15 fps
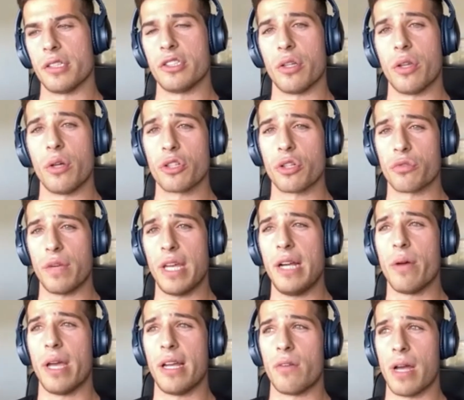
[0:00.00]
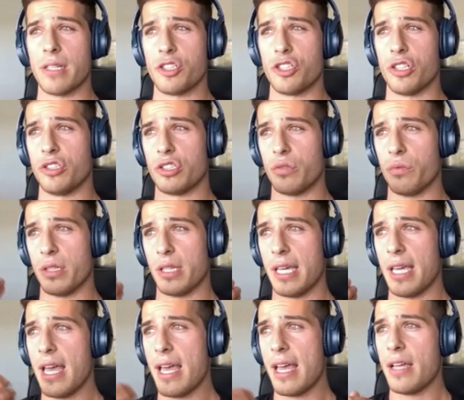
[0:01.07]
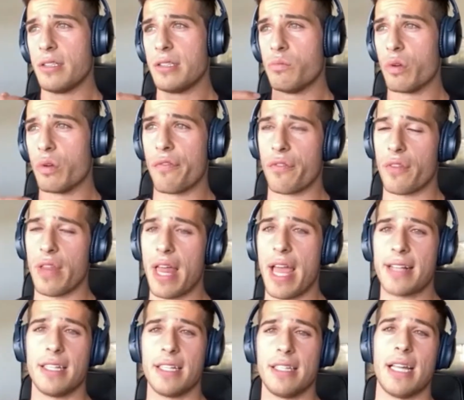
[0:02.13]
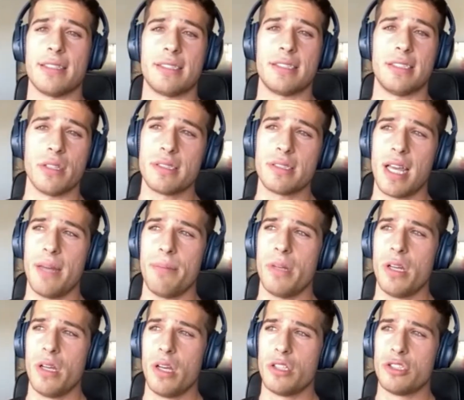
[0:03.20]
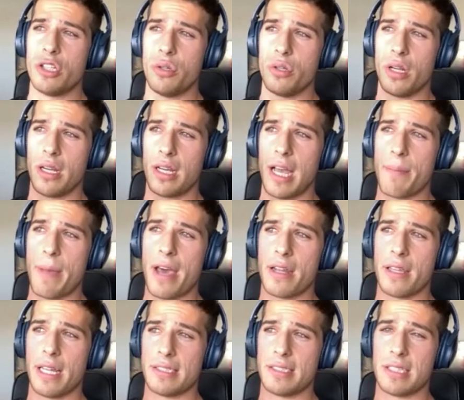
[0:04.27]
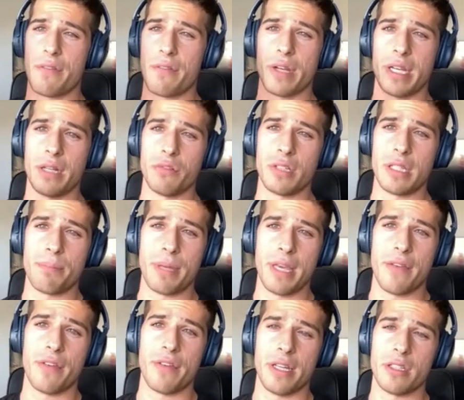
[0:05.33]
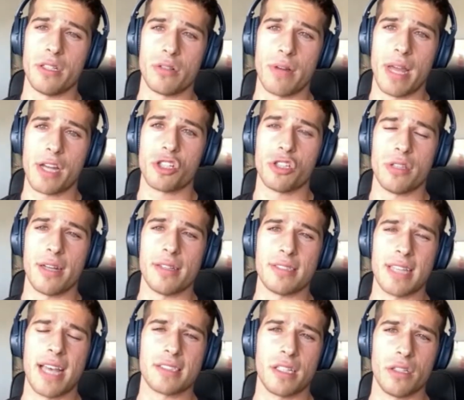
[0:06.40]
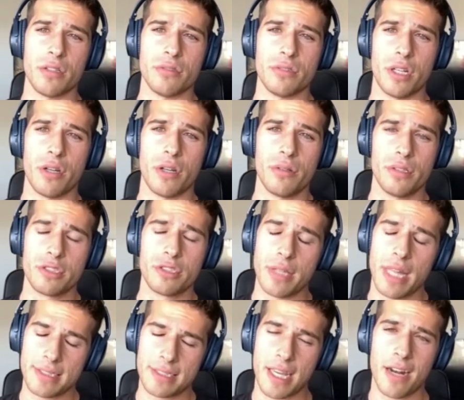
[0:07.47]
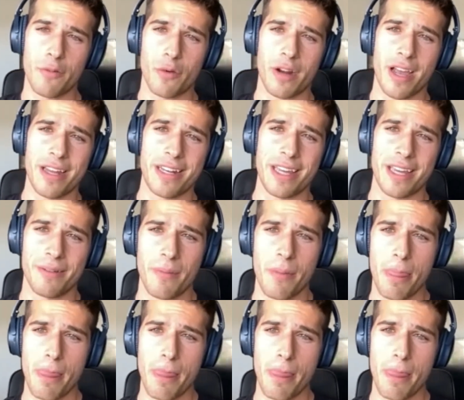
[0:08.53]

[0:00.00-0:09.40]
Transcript: And so those are 3 great questions to really reflect in that stillness time, so you can come out of that suffering and really pivot in the direction that it's asking you to. So that's kind of what I did.